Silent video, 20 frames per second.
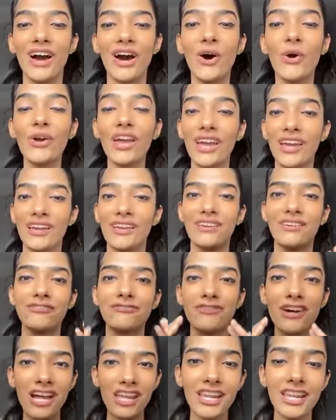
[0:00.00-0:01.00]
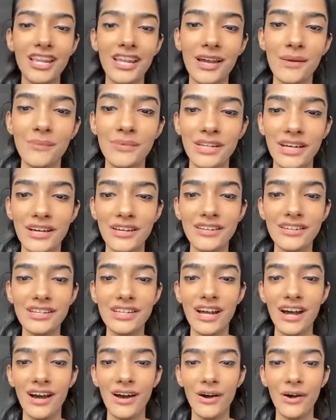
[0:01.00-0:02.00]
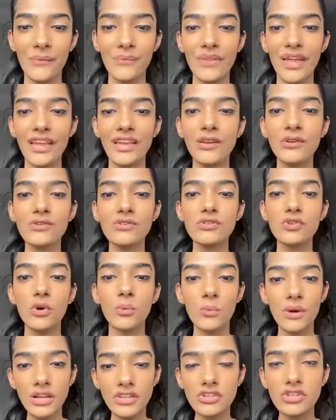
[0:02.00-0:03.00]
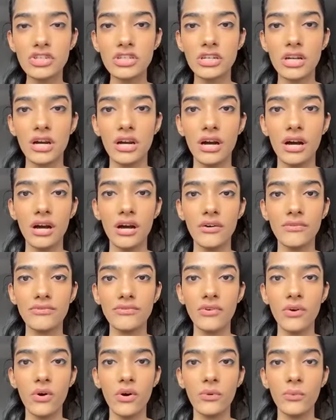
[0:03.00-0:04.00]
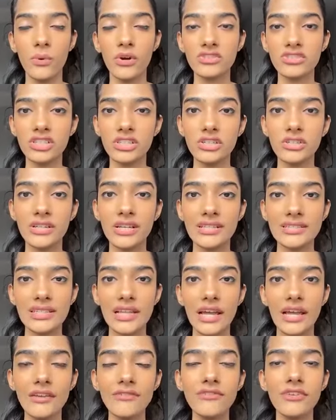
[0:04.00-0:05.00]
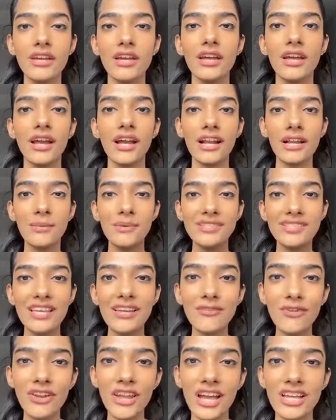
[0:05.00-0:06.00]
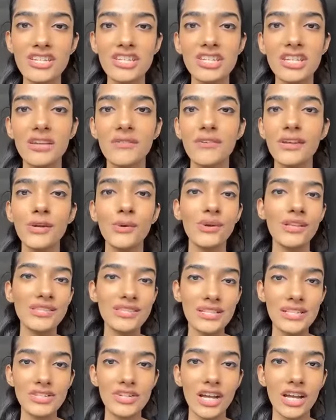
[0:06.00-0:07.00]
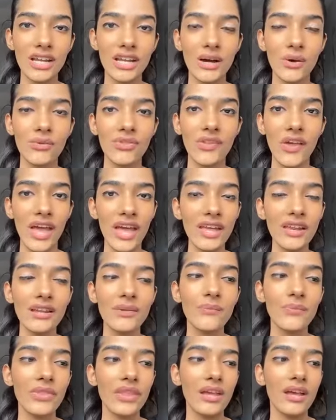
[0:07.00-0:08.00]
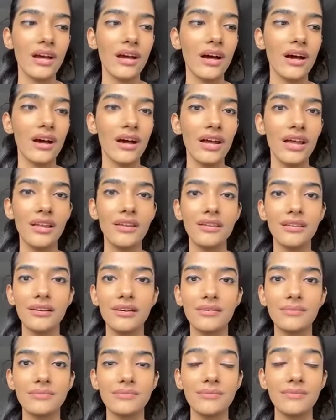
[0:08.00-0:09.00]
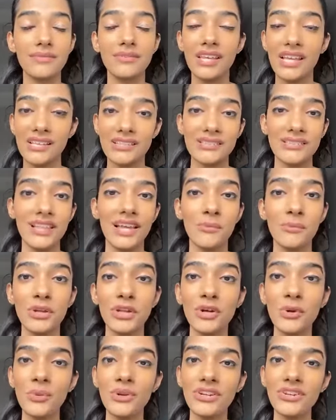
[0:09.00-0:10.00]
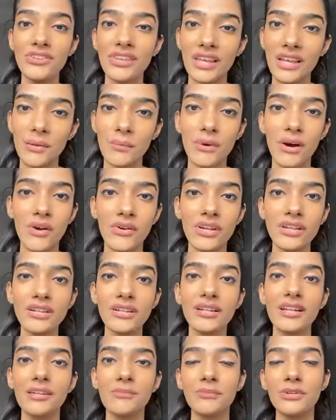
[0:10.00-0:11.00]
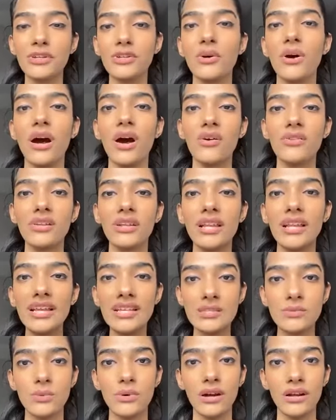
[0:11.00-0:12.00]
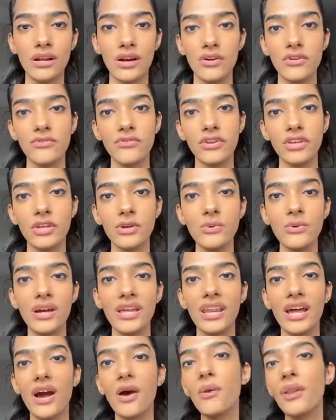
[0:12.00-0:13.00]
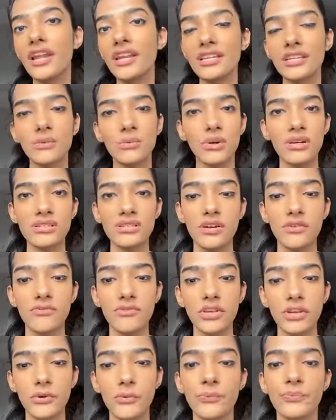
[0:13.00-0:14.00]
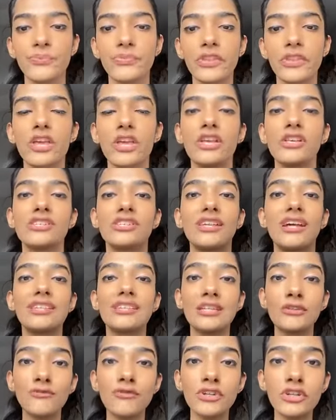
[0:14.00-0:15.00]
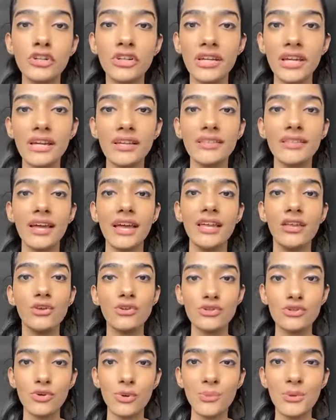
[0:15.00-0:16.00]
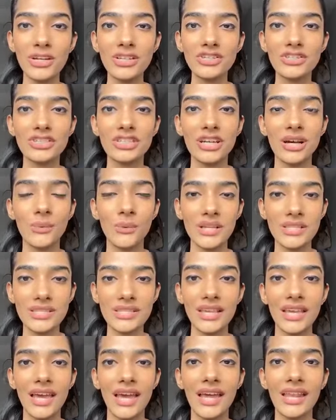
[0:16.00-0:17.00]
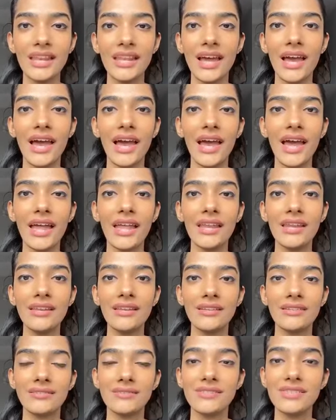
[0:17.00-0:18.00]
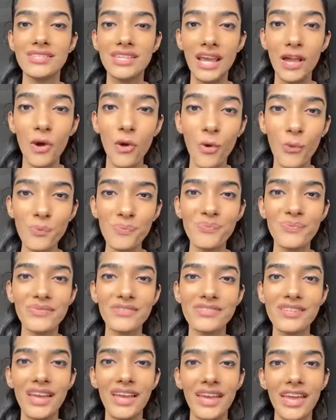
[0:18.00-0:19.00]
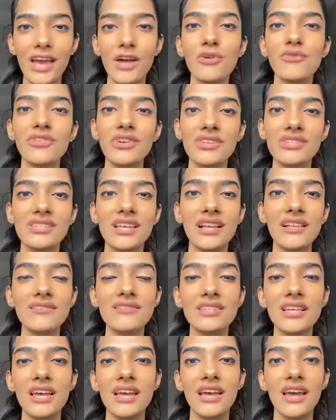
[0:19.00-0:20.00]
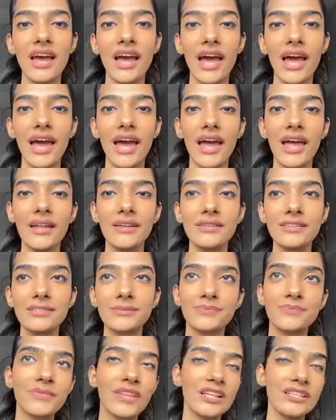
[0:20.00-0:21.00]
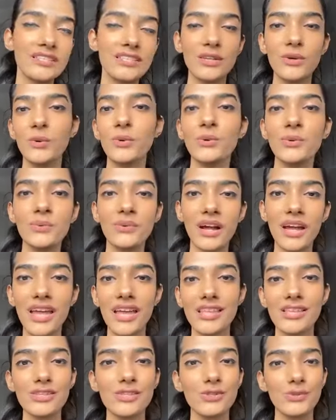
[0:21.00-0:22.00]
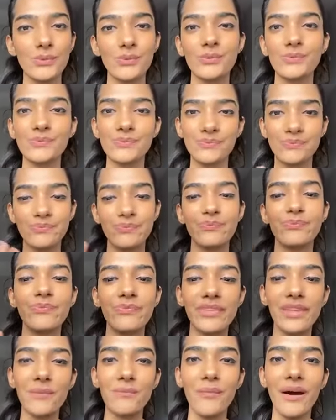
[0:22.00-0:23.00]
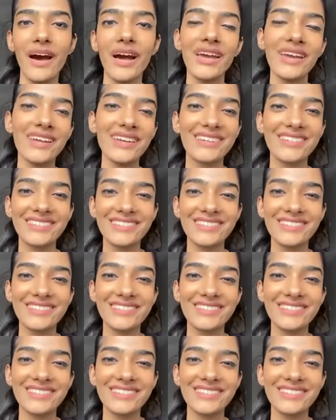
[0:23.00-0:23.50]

Okay, finally I'm done. Thank you so much for watching today's live. It will be saved on IGTV. You can still check it out there. And yes, let me know what you think about it. Let me know how the leads work out for you and how LinkedIn works out for you. So that's it for today. Thank you so much once again, and stay home. Take care of yourselves, and I'll see you again soon. Bye.